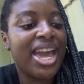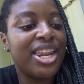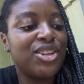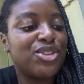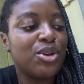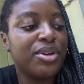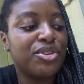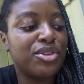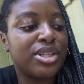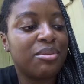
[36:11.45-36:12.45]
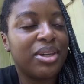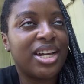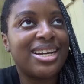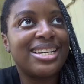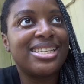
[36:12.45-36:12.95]
And it's so interesting
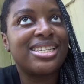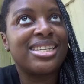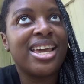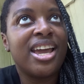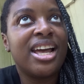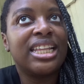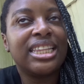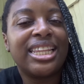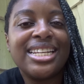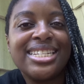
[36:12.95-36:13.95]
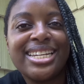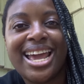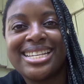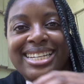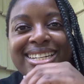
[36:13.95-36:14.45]
because London
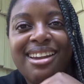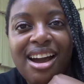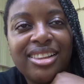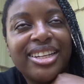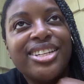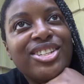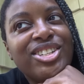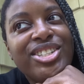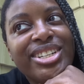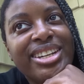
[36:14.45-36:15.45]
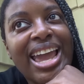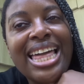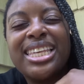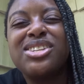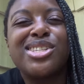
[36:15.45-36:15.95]
has acknowledged
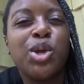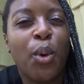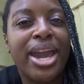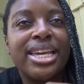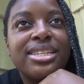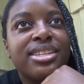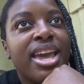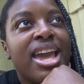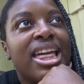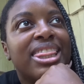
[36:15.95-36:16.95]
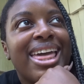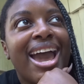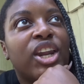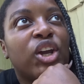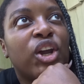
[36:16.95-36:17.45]
at least twice
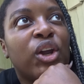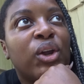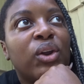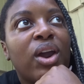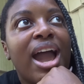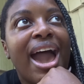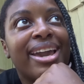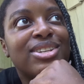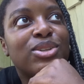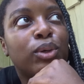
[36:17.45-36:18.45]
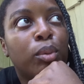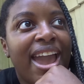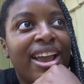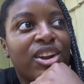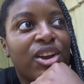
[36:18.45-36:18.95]
that her high school
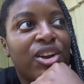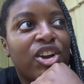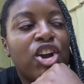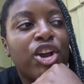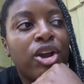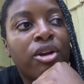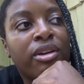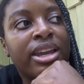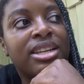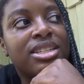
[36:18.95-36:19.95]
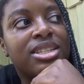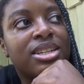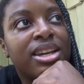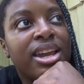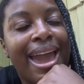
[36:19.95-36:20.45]
and her
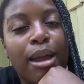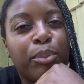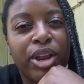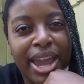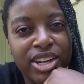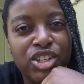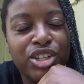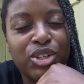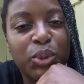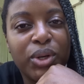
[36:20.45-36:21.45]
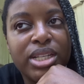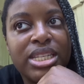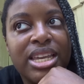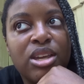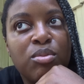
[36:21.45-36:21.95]
current apprehension
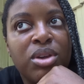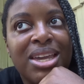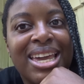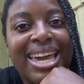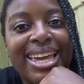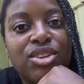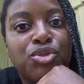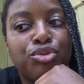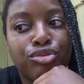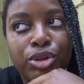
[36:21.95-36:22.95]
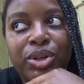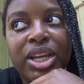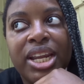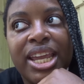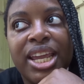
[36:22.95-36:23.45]
towards him is
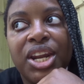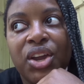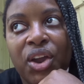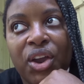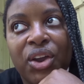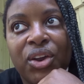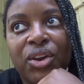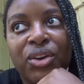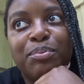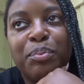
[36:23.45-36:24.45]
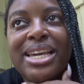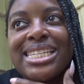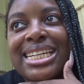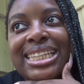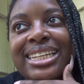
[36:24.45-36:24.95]
rooted in her,
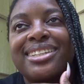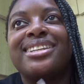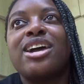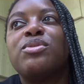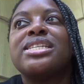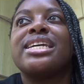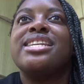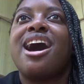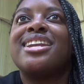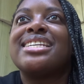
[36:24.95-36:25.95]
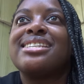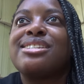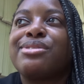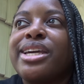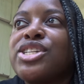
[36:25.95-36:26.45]
basically, I don't want to say
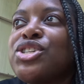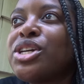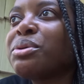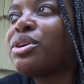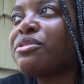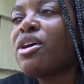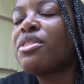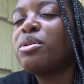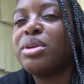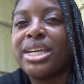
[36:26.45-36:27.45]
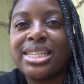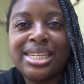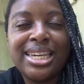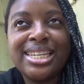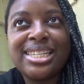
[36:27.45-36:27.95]
non-existent relationship with her father, because
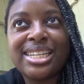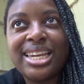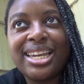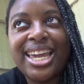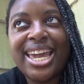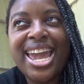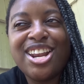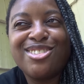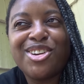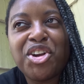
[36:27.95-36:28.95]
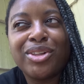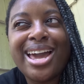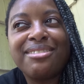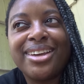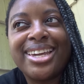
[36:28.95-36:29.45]
he is in her
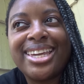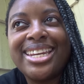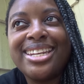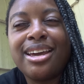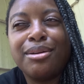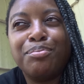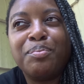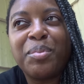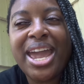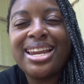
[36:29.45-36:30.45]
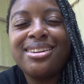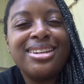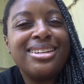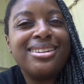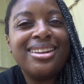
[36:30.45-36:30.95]
life. Like, he didn't
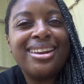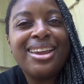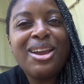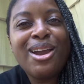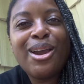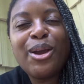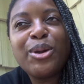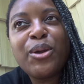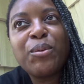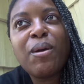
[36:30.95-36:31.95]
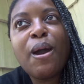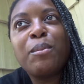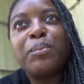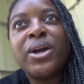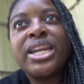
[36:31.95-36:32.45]
abandon her and her
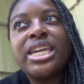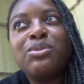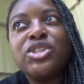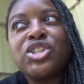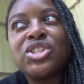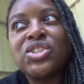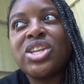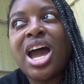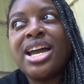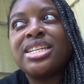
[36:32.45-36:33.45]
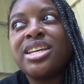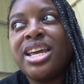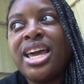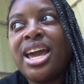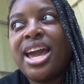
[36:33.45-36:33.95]
mom, but he was just not
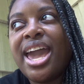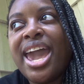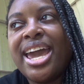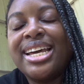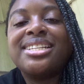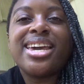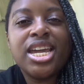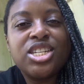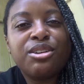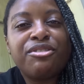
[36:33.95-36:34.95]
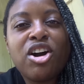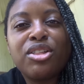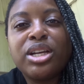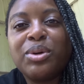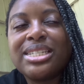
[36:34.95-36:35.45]
an attentive
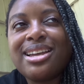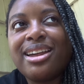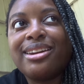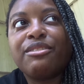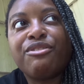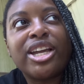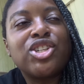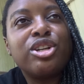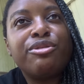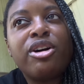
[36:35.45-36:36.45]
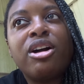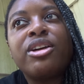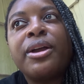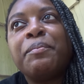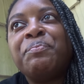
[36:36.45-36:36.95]
father. He was not an affectionate
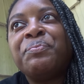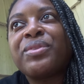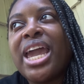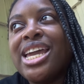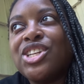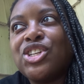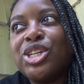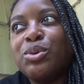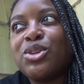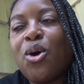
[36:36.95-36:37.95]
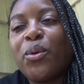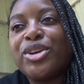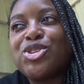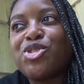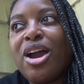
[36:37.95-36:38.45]
father, and she was
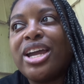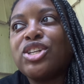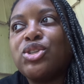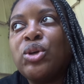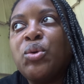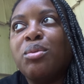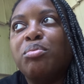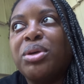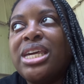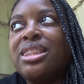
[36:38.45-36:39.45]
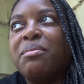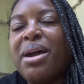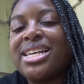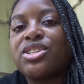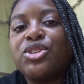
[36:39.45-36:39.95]
always trying to be the
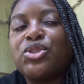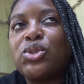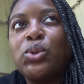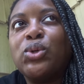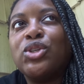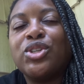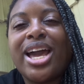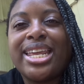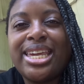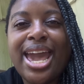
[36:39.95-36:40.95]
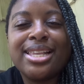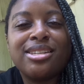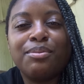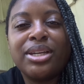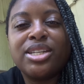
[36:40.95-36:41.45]
best in school so that he had
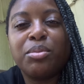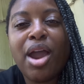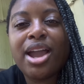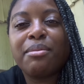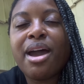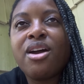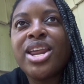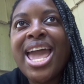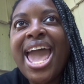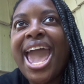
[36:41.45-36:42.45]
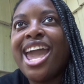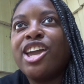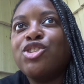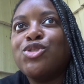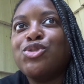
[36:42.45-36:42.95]
something to brag about.
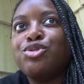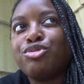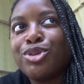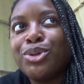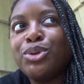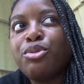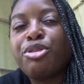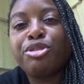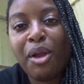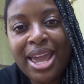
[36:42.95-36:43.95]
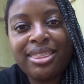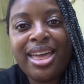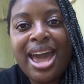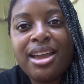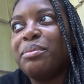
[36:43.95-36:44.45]
And Drew threatened
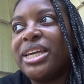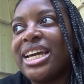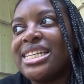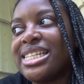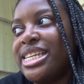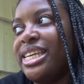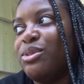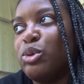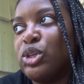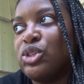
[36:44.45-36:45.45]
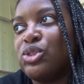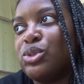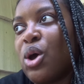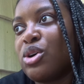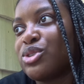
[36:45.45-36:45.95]
that because he
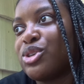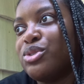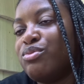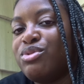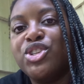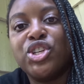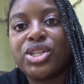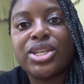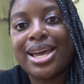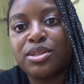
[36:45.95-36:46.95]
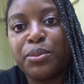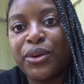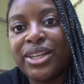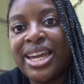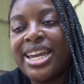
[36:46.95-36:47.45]
was also just as
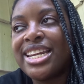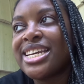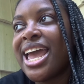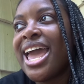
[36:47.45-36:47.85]
brilliant.